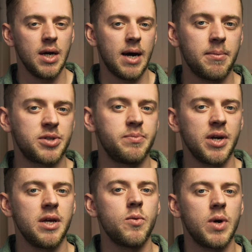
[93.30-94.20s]
how much
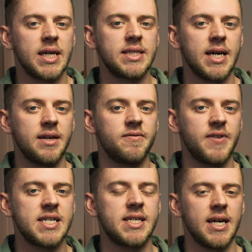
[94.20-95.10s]
money you're willing to
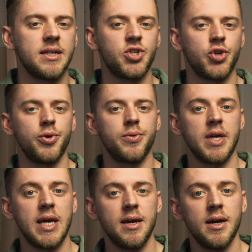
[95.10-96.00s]
invest into
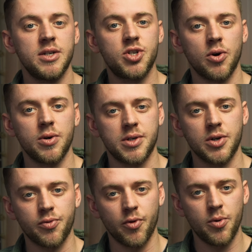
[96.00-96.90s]
the dog's
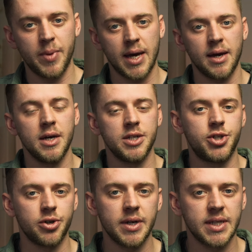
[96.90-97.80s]
grooming
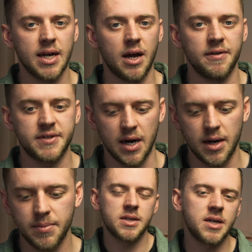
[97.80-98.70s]
during their
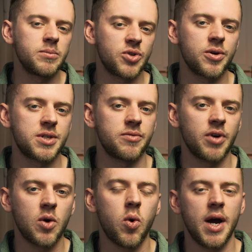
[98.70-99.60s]
lifetime. Some dogs
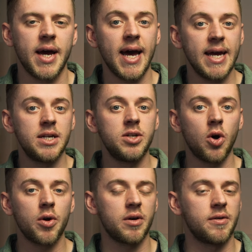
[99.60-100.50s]
require a
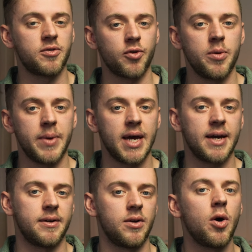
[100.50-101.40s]
lot of
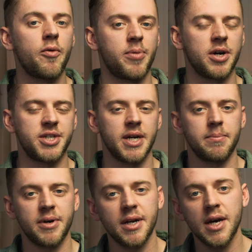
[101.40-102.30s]
grooming and a lot of brushing,
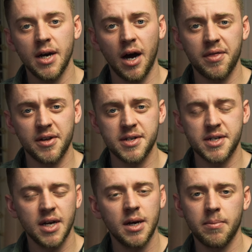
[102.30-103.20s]
but
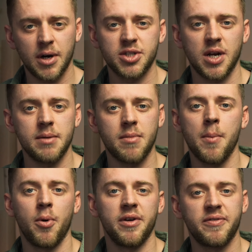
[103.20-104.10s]
others, much like my
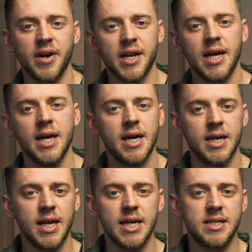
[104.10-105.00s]
boy Freddie,
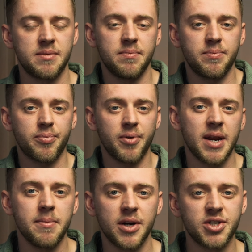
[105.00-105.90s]
needs
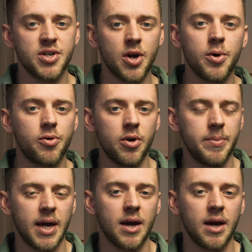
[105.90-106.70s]
pretty much no grooming